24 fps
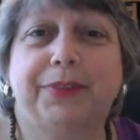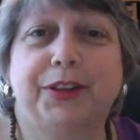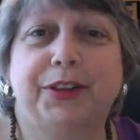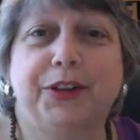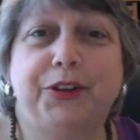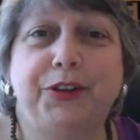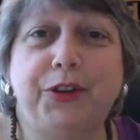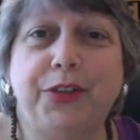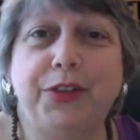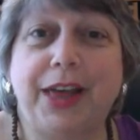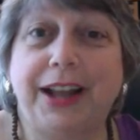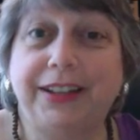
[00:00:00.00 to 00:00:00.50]

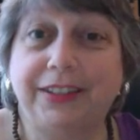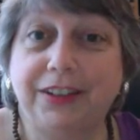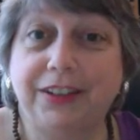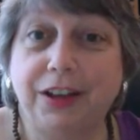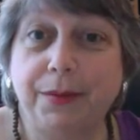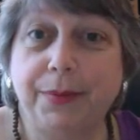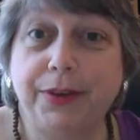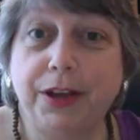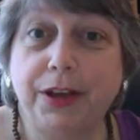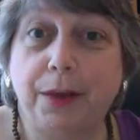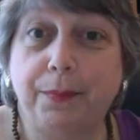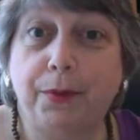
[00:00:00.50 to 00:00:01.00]
So that's
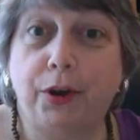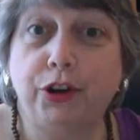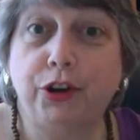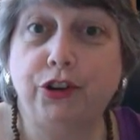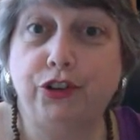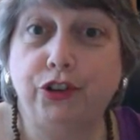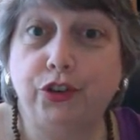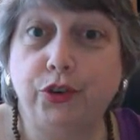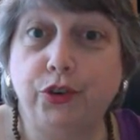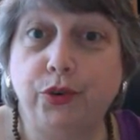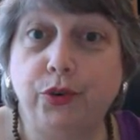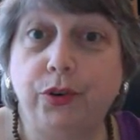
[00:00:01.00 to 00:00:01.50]
coming up on
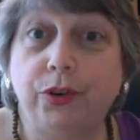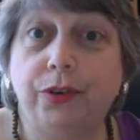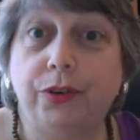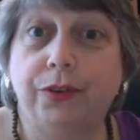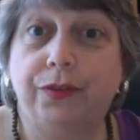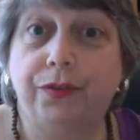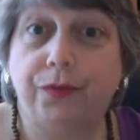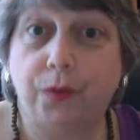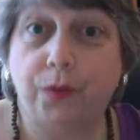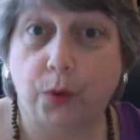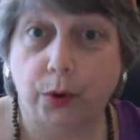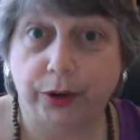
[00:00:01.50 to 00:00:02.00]
June
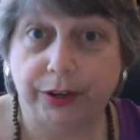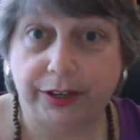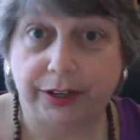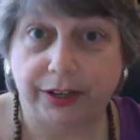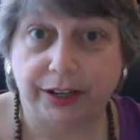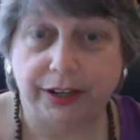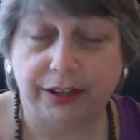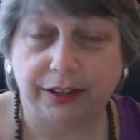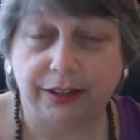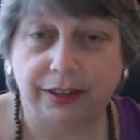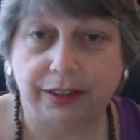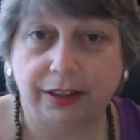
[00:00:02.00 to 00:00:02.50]

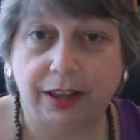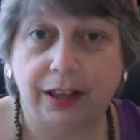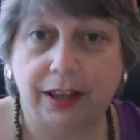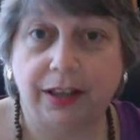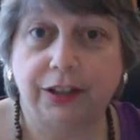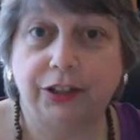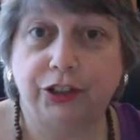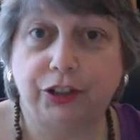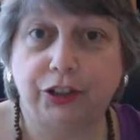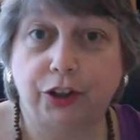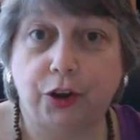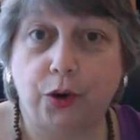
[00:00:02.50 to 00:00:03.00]
14th.
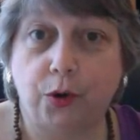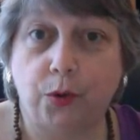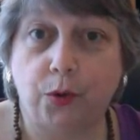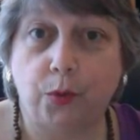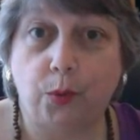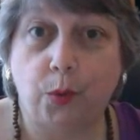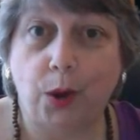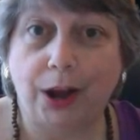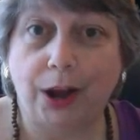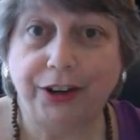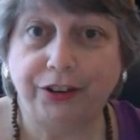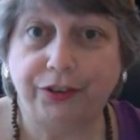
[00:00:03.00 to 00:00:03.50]
So
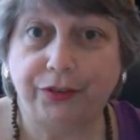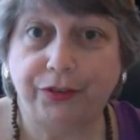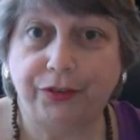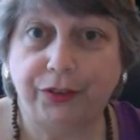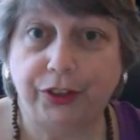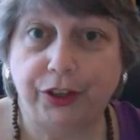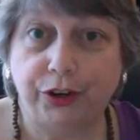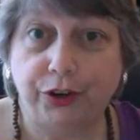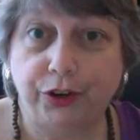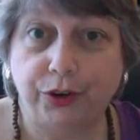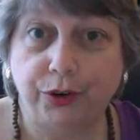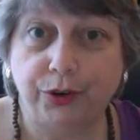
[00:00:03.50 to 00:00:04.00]
watch for
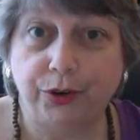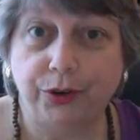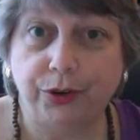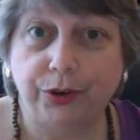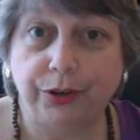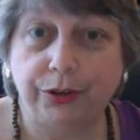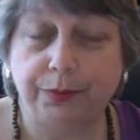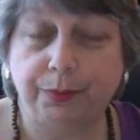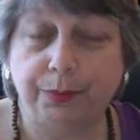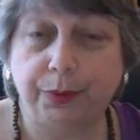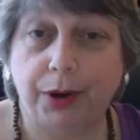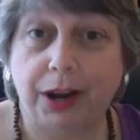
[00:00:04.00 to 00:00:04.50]
the
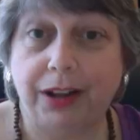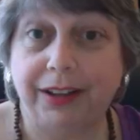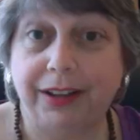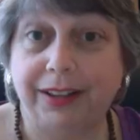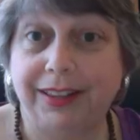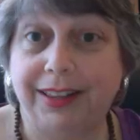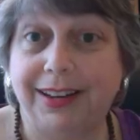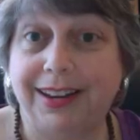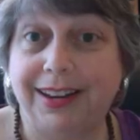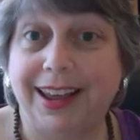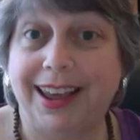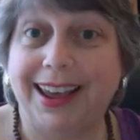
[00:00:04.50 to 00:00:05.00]
news, probably
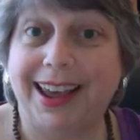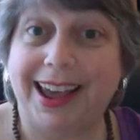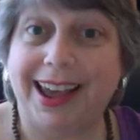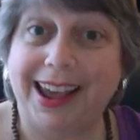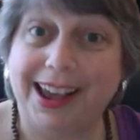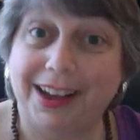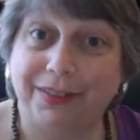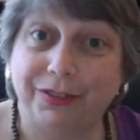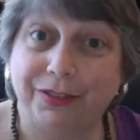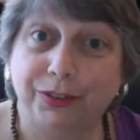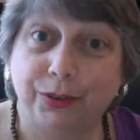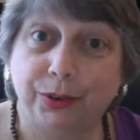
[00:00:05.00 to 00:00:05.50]
the day
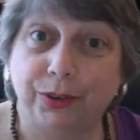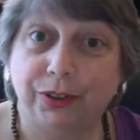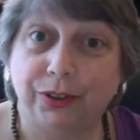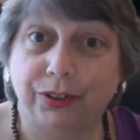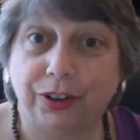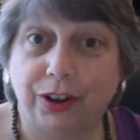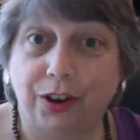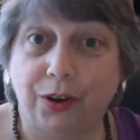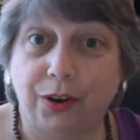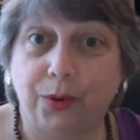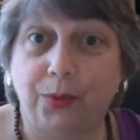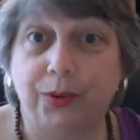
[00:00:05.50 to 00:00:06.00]
after or
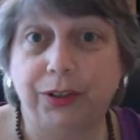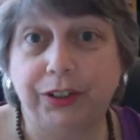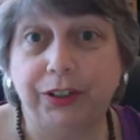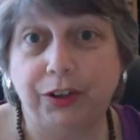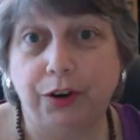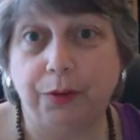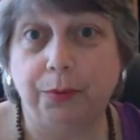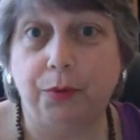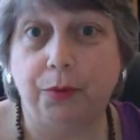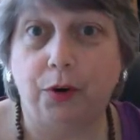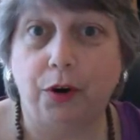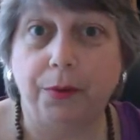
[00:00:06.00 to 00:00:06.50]
so. We'll
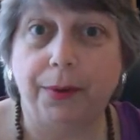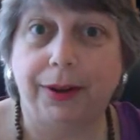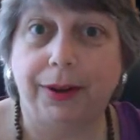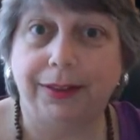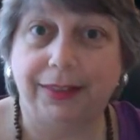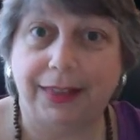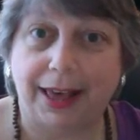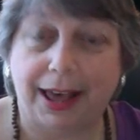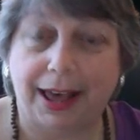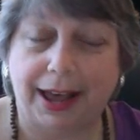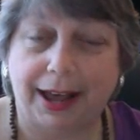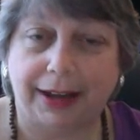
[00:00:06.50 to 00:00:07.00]
hear more
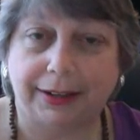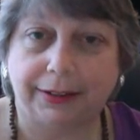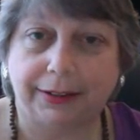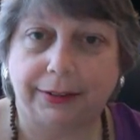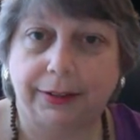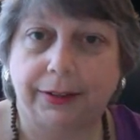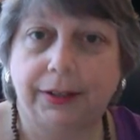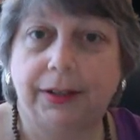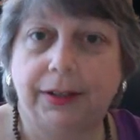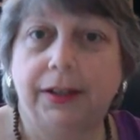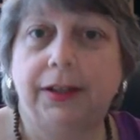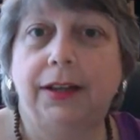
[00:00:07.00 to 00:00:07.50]
about
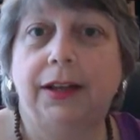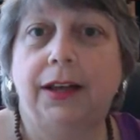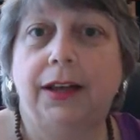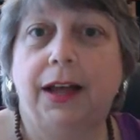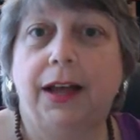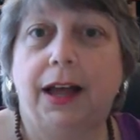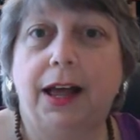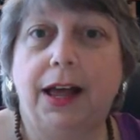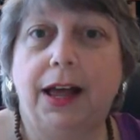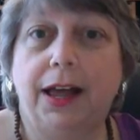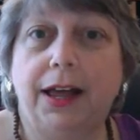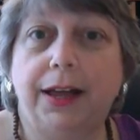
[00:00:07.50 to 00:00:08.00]

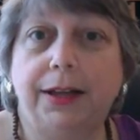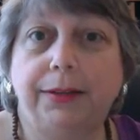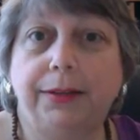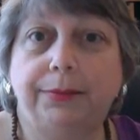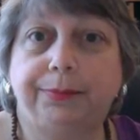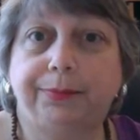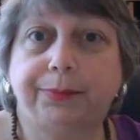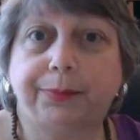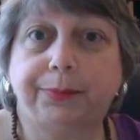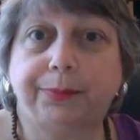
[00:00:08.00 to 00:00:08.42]
that.